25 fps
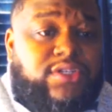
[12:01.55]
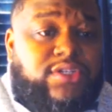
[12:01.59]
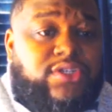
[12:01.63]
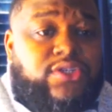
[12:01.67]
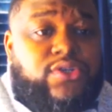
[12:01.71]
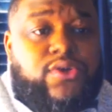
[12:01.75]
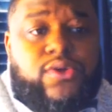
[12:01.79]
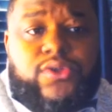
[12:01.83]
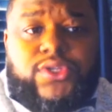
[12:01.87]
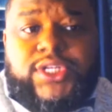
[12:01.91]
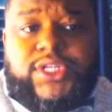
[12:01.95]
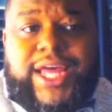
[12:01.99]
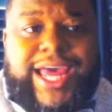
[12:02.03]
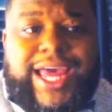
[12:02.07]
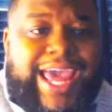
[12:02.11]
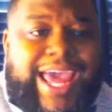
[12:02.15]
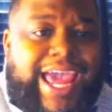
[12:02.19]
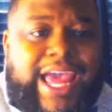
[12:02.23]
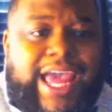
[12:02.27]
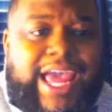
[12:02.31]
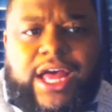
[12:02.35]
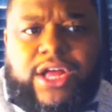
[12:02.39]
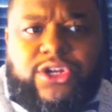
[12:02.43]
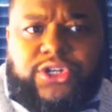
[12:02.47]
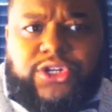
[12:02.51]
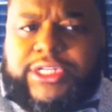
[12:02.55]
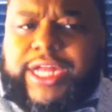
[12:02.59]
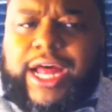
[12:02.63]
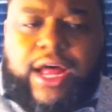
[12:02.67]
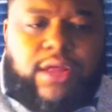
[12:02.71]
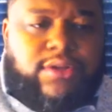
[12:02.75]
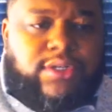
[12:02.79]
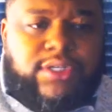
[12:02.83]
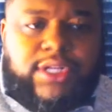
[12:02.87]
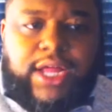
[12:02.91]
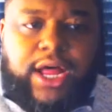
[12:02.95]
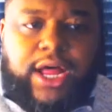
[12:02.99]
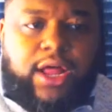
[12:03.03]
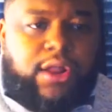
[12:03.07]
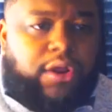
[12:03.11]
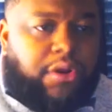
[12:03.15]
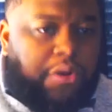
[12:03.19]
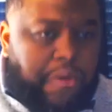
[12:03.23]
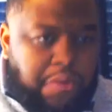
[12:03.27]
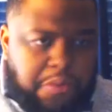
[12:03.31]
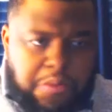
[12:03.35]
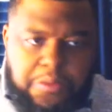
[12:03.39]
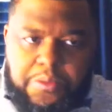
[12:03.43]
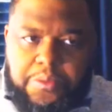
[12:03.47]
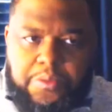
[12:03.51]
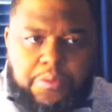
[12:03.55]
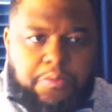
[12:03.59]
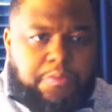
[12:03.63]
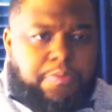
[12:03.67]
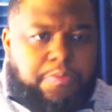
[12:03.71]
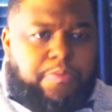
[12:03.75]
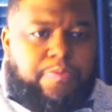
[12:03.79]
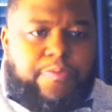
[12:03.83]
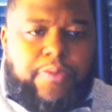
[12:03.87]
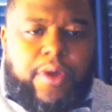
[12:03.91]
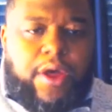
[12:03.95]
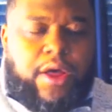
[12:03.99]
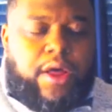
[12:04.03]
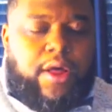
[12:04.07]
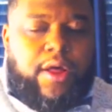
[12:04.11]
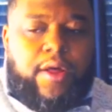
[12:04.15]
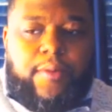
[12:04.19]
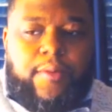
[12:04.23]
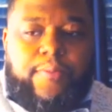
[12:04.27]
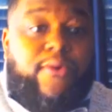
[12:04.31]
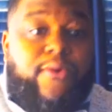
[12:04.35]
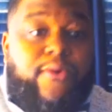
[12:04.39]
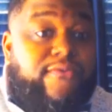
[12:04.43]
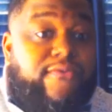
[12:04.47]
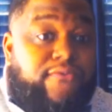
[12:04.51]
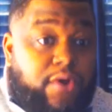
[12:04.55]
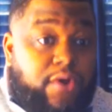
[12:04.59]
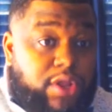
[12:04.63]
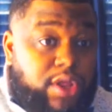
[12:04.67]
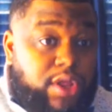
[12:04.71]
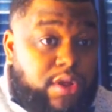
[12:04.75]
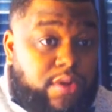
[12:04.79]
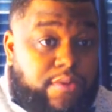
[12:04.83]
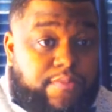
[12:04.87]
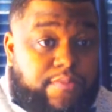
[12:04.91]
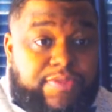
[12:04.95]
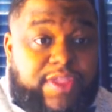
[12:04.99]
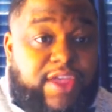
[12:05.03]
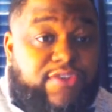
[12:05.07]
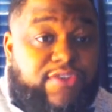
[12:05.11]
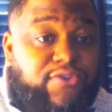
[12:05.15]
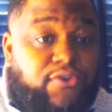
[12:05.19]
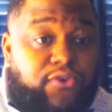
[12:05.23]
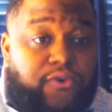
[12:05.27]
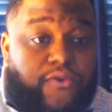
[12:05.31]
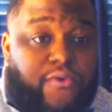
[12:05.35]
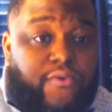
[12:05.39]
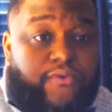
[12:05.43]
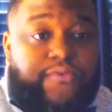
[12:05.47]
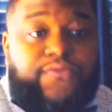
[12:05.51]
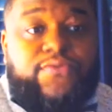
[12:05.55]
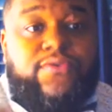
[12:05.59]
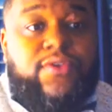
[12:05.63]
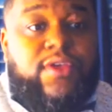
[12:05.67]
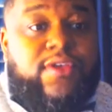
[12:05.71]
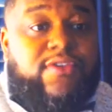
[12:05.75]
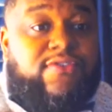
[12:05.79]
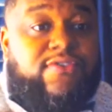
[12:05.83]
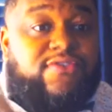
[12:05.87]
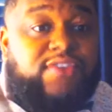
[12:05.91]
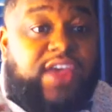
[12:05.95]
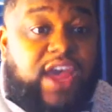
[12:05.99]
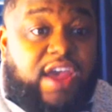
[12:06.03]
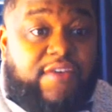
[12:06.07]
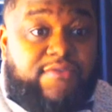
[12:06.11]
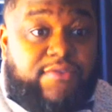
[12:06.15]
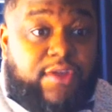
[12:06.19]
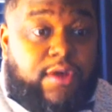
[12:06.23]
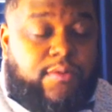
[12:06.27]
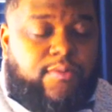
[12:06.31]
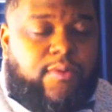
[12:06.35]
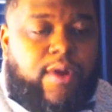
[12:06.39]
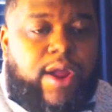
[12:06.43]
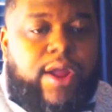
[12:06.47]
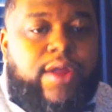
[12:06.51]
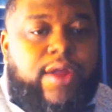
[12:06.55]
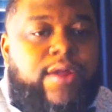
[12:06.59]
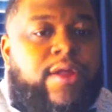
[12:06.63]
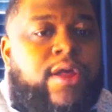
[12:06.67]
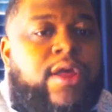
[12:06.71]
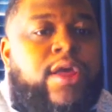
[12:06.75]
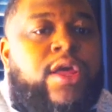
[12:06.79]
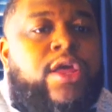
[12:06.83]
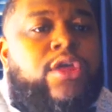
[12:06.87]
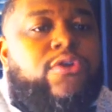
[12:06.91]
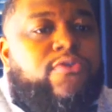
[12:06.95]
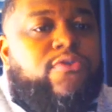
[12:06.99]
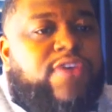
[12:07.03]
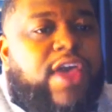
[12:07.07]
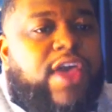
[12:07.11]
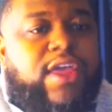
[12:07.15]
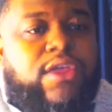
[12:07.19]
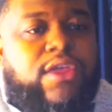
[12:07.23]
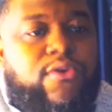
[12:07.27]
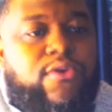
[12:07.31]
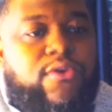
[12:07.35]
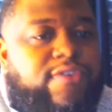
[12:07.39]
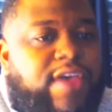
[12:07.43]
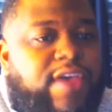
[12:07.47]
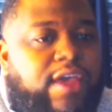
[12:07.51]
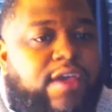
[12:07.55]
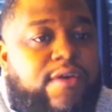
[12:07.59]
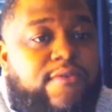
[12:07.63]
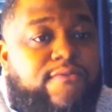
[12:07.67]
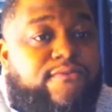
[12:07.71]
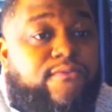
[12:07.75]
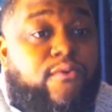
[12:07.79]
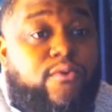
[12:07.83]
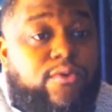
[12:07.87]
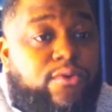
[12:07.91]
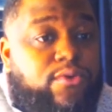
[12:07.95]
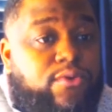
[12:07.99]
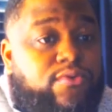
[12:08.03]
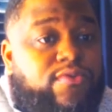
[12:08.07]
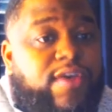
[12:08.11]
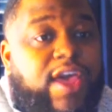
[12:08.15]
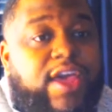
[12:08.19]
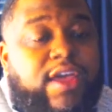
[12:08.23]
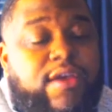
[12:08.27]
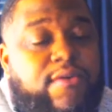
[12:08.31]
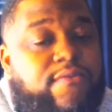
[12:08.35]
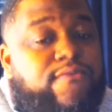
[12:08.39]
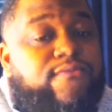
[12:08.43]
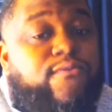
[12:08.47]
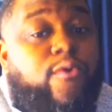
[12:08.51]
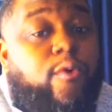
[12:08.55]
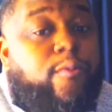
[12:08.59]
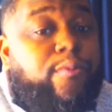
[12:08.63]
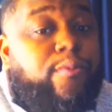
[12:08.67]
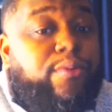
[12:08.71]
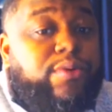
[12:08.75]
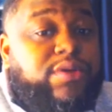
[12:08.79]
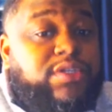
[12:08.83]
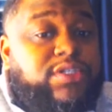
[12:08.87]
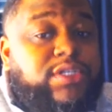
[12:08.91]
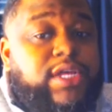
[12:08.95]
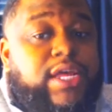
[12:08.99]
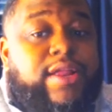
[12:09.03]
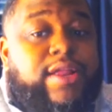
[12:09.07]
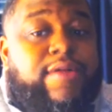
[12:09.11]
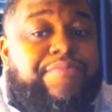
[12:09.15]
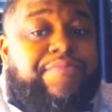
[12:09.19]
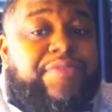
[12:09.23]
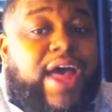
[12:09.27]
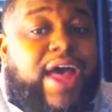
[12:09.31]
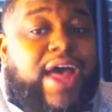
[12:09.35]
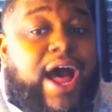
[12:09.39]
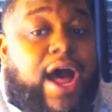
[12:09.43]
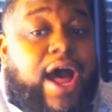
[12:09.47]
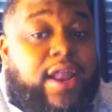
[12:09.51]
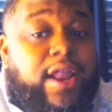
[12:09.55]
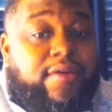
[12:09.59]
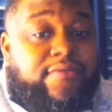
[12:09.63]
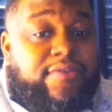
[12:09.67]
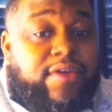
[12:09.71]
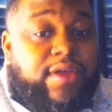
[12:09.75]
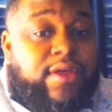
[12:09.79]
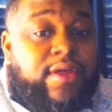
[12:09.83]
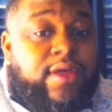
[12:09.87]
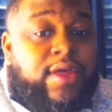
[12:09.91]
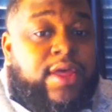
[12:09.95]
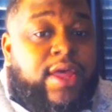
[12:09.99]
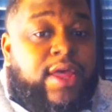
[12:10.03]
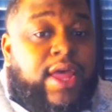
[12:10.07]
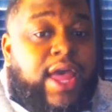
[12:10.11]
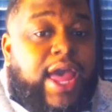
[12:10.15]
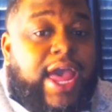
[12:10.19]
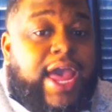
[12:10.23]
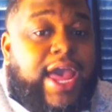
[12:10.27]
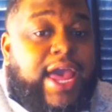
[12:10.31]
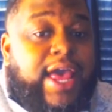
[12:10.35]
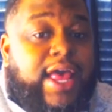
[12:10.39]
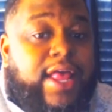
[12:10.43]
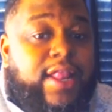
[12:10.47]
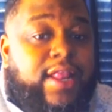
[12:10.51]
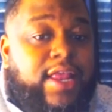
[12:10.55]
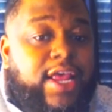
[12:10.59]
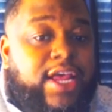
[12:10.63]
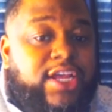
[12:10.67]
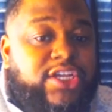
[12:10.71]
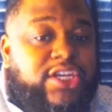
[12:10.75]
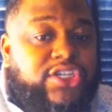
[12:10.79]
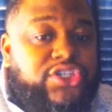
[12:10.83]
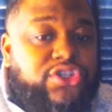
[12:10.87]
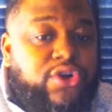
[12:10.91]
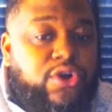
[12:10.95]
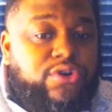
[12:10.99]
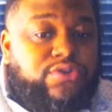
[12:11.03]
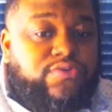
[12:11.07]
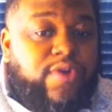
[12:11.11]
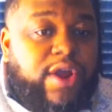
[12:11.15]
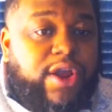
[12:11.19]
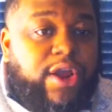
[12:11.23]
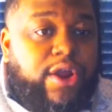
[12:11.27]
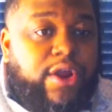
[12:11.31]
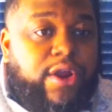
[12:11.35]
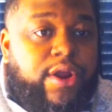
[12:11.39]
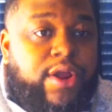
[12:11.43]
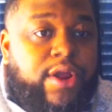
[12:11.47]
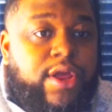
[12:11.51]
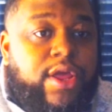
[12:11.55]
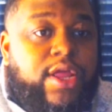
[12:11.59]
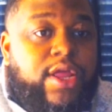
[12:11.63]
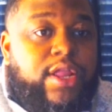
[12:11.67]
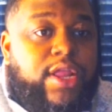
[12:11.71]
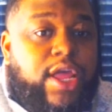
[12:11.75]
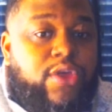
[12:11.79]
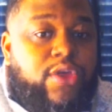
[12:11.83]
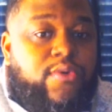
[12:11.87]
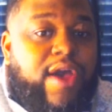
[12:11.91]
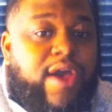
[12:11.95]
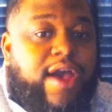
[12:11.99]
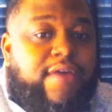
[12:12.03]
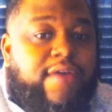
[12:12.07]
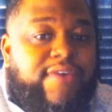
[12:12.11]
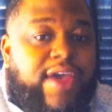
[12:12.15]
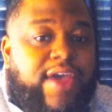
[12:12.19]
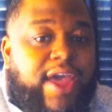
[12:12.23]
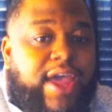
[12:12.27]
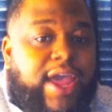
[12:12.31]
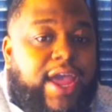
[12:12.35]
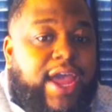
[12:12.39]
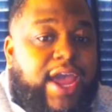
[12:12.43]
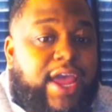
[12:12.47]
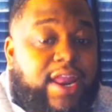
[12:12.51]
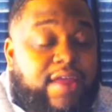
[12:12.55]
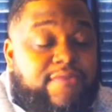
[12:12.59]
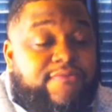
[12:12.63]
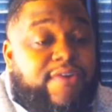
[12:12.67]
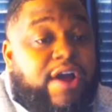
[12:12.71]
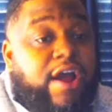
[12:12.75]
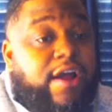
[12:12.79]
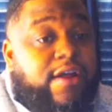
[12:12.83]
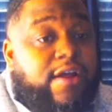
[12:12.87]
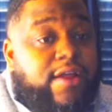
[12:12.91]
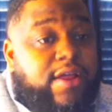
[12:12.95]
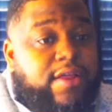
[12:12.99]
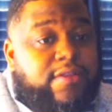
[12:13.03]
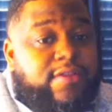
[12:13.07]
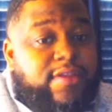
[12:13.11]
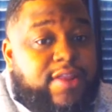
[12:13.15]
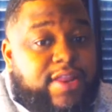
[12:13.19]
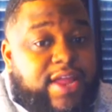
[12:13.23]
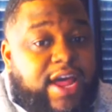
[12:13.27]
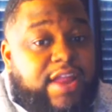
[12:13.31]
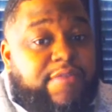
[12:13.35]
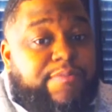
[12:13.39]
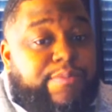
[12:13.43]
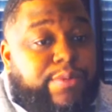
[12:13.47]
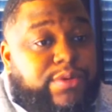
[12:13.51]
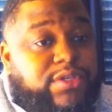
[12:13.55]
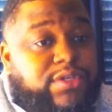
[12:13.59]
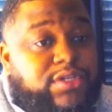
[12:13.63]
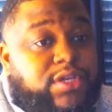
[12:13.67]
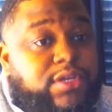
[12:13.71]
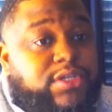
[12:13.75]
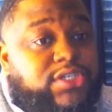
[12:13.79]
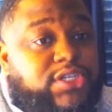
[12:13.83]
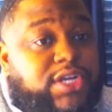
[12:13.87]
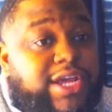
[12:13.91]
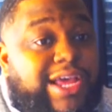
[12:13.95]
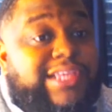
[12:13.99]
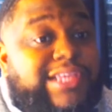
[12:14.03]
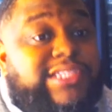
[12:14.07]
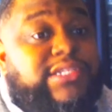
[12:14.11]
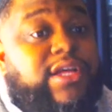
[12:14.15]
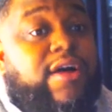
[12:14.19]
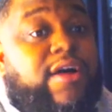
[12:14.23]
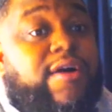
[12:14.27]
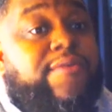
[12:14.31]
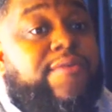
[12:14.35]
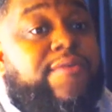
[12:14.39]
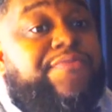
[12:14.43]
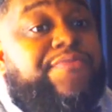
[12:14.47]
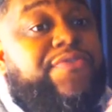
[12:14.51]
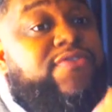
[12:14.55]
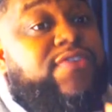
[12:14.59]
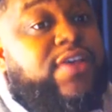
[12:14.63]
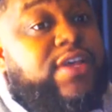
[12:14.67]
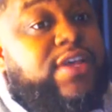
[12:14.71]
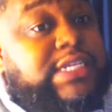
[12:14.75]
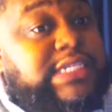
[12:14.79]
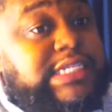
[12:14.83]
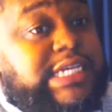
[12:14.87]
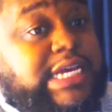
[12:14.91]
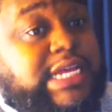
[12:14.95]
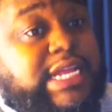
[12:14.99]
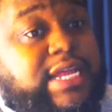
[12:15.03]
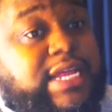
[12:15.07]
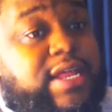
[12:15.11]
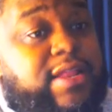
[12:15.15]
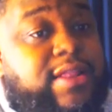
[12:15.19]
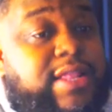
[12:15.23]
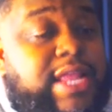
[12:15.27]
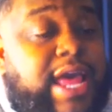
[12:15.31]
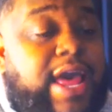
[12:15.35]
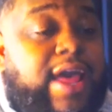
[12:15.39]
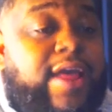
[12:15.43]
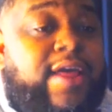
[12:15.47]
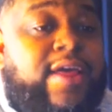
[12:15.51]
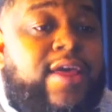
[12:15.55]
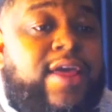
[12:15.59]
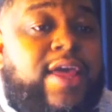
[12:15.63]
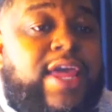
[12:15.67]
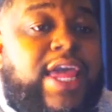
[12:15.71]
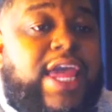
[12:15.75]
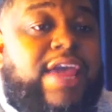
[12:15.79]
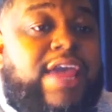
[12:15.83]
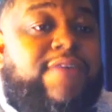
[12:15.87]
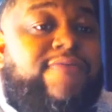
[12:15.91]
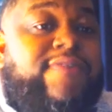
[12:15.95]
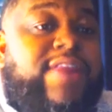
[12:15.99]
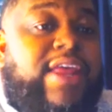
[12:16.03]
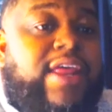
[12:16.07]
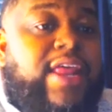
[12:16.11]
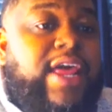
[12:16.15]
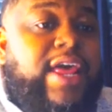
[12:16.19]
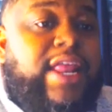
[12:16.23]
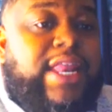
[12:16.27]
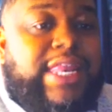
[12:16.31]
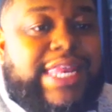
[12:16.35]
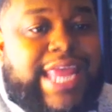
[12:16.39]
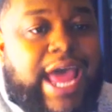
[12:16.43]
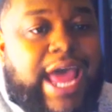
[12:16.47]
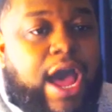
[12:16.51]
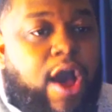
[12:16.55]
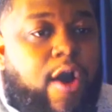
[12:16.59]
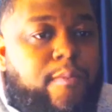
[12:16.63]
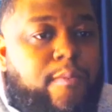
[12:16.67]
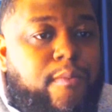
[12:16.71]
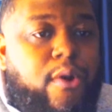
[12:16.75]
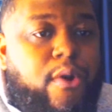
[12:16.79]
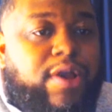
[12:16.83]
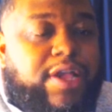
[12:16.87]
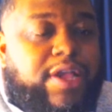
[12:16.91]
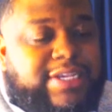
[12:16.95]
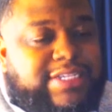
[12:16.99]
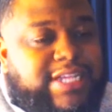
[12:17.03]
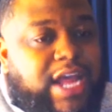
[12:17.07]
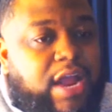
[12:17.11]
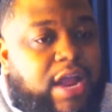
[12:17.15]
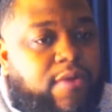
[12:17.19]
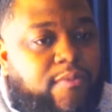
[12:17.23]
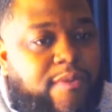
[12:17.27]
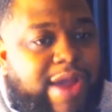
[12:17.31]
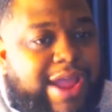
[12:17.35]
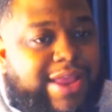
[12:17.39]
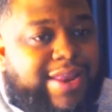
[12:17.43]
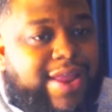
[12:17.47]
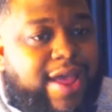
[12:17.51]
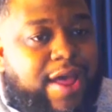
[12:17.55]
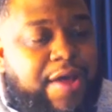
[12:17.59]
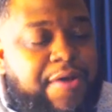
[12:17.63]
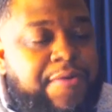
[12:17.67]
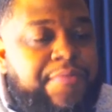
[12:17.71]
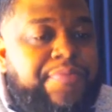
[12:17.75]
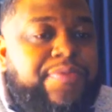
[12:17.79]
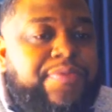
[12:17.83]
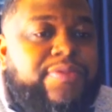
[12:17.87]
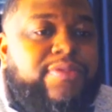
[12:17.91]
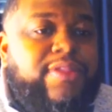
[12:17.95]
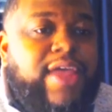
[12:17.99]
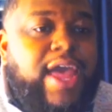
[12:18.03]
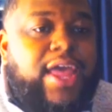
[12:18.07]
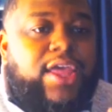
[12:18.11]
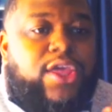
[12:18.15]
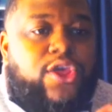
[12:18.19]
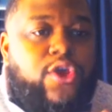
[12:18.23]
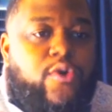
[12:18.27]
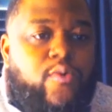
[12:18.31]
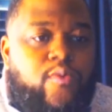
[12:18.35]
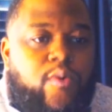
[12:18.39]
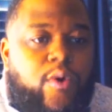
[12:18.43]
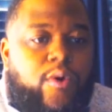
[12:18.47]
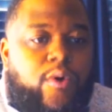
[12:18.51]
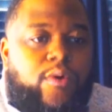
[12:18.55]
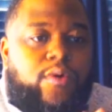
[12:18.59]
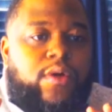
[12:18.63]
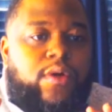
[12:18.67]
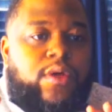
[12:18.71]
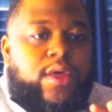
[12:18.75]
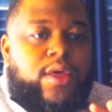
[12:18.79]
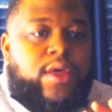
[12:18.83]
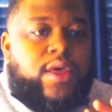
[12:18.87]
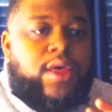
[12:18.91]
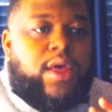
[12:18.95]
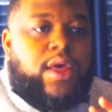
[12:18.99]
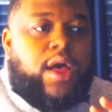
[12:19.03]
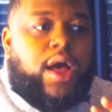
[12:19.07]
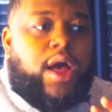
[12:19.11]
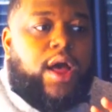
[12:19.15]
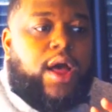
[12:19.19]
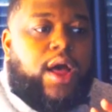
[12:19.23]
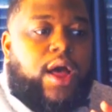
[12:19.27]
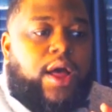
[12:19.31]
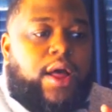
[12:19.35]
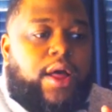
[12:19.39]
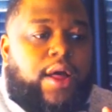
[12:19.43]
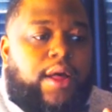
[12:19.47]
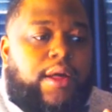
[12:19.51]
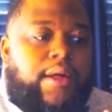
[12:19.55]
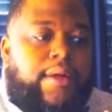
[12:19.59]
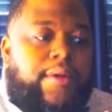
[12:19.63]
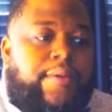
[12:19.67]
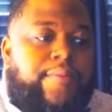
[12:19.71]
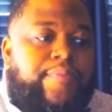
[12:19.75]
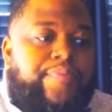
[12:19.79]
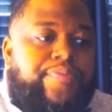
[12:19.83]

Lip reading: to that $800,000 portfolio that you've saved up, right? You're taking 4% out of it, and it shows right here that you have a 85 to 90% chance of succeeding. That even in down markets like right now, that you won't uh